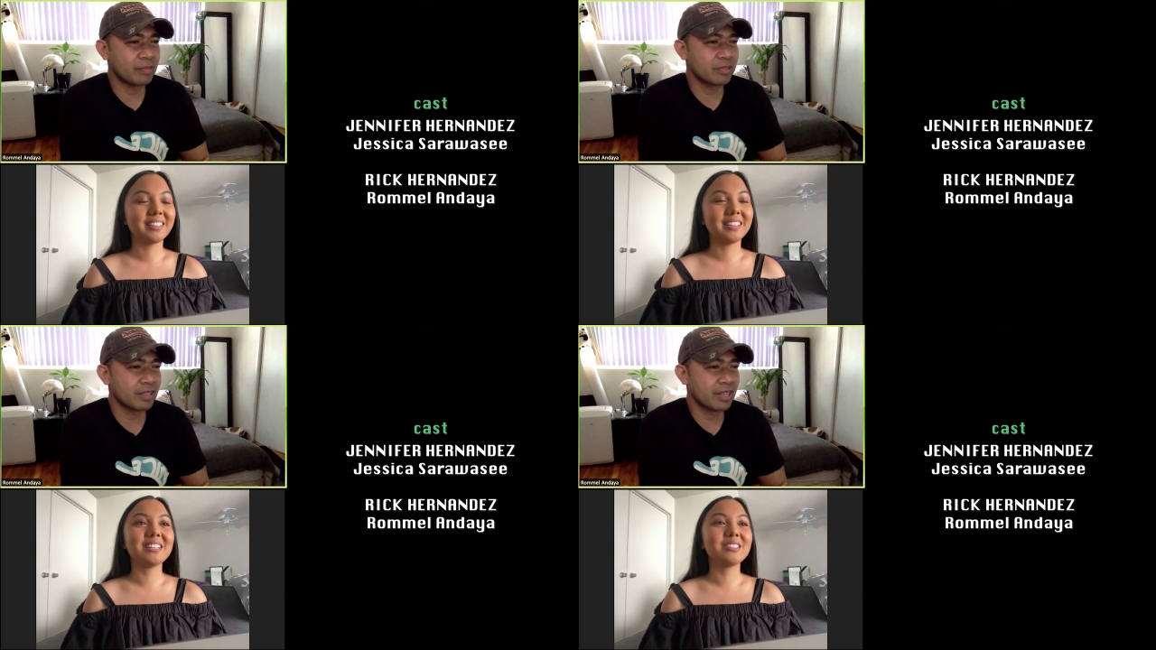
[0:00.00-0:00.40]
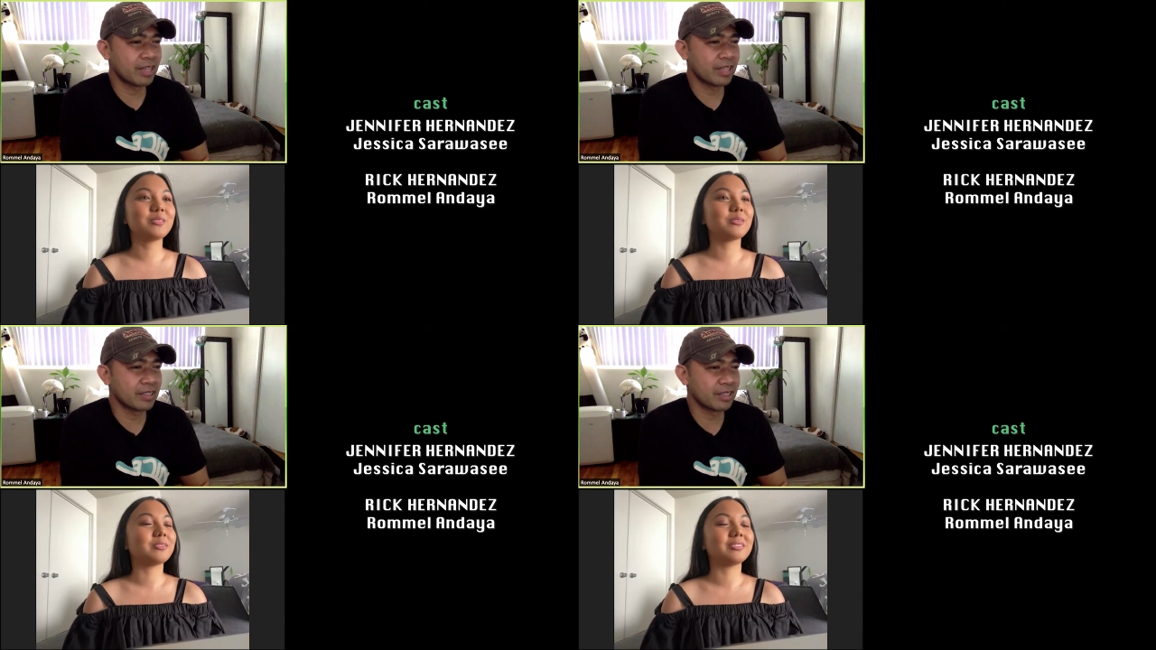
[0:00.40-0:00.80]
Speaker 1: Props
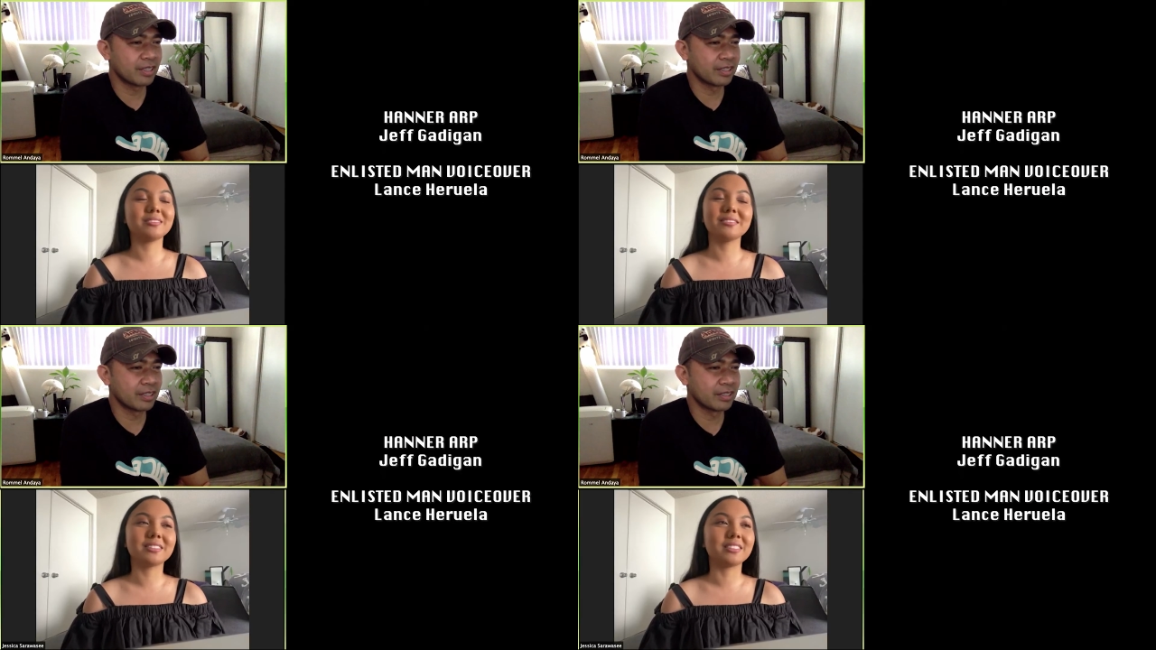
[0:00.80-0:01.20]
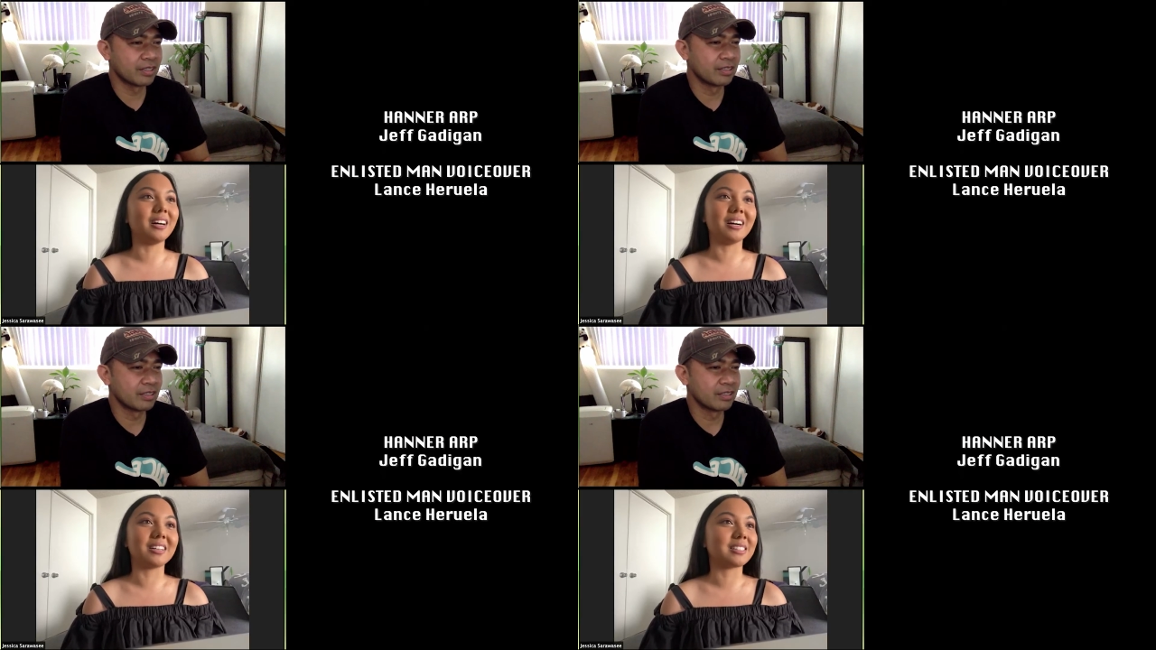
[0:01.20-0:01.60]
Lance, yeah.
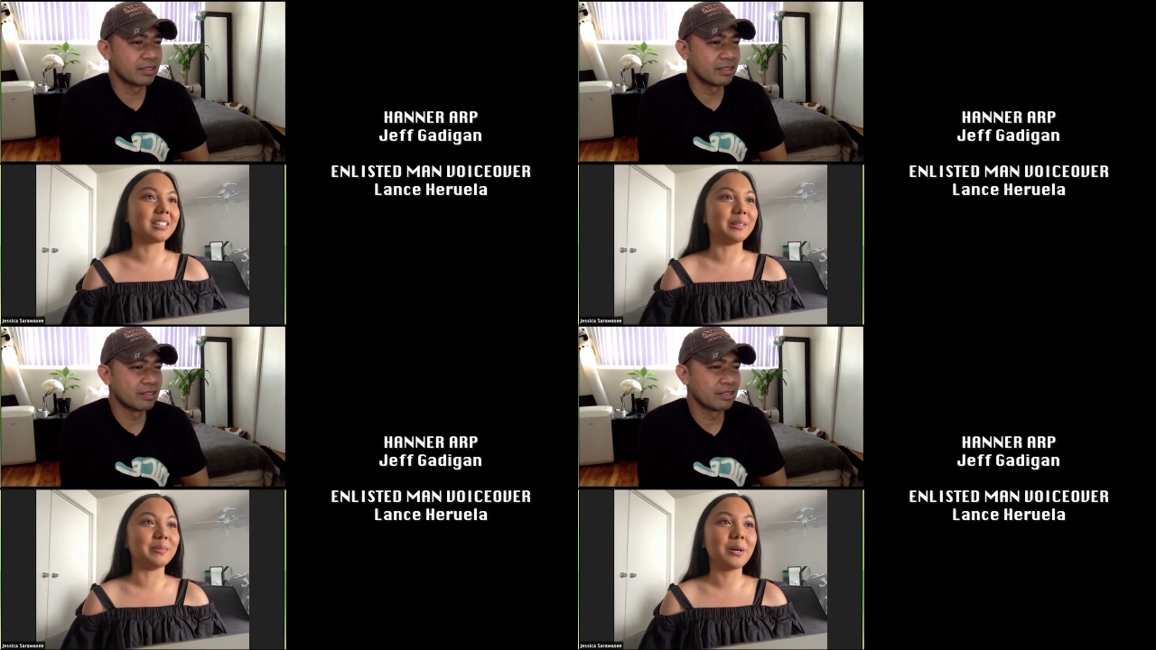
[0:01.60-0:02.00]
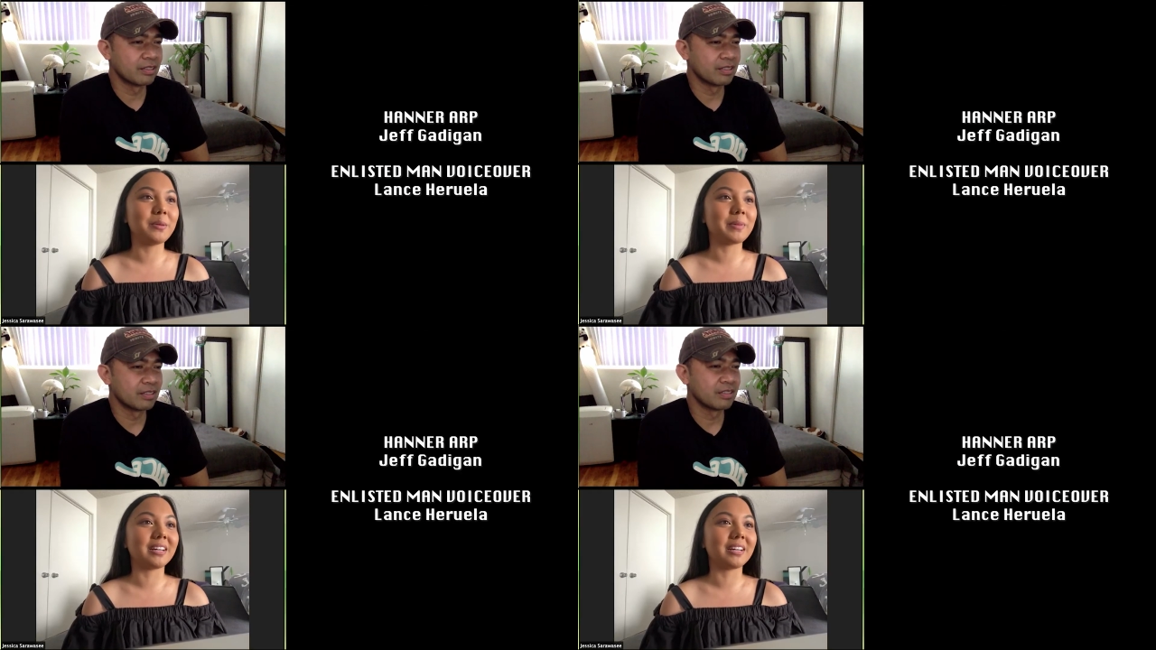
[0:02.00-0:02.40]
Awesome. Oh
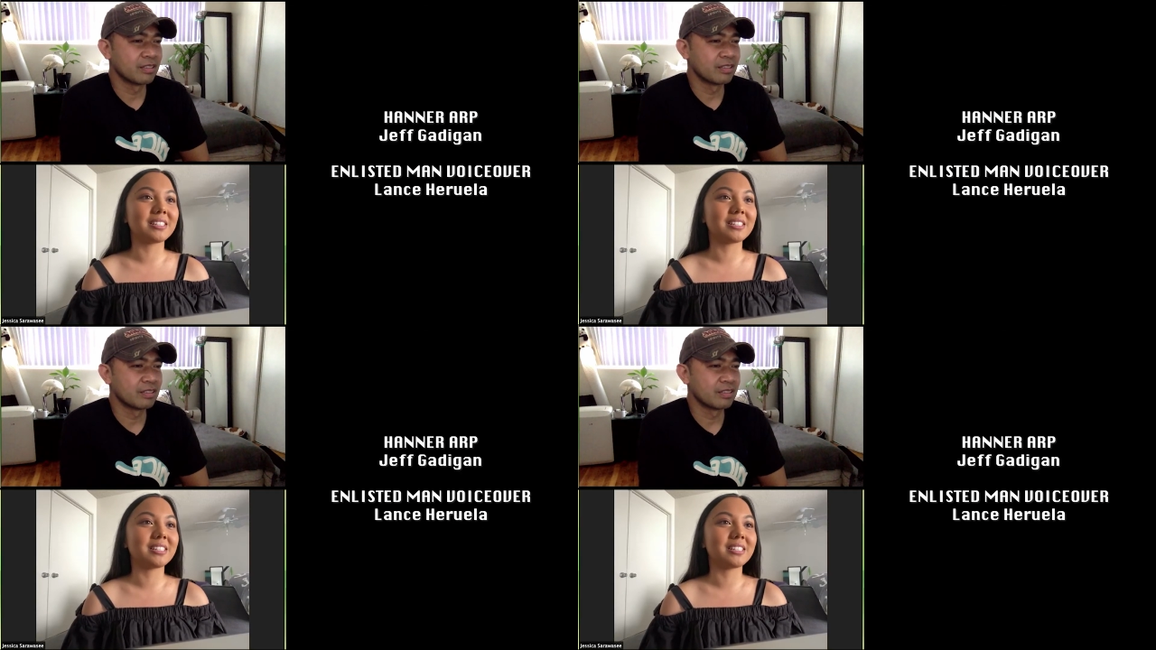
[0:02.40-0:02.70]
my gosh.